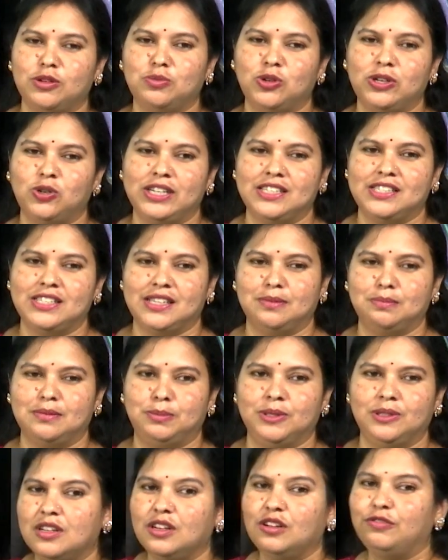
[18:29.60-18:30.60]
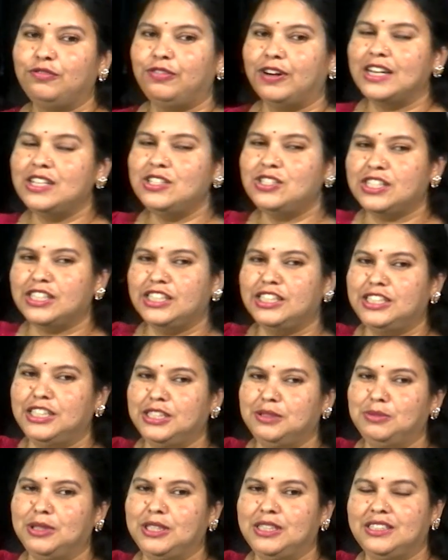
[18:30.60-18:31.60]
more example. 5
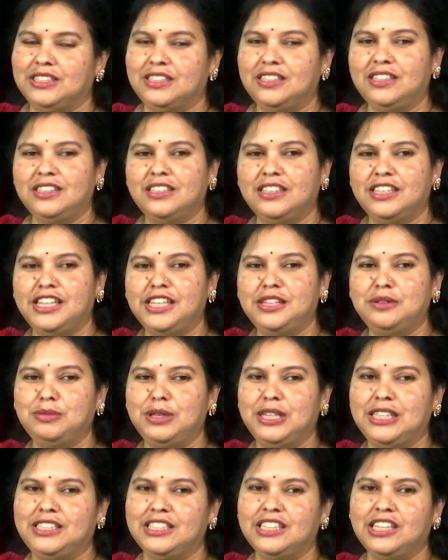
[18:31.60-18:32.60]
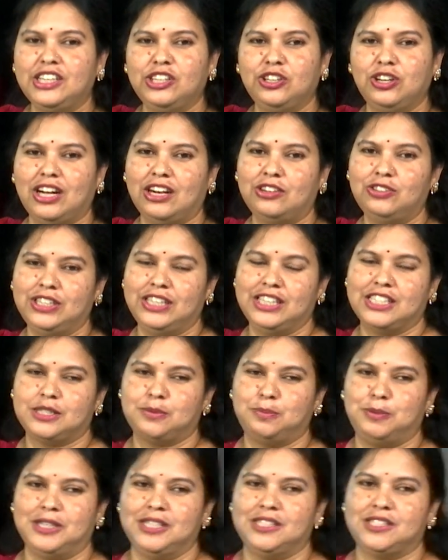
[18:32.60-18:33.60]
centimeter in meter you have to
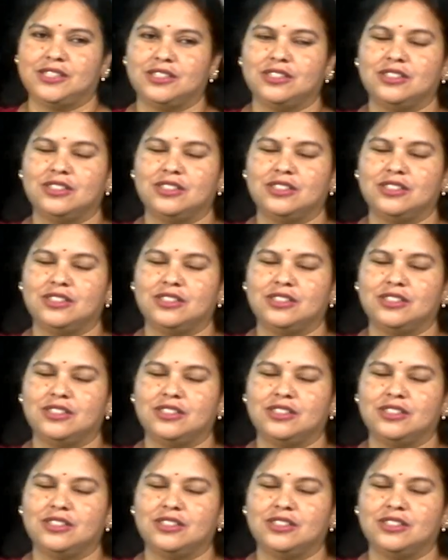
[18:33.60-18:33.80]
express.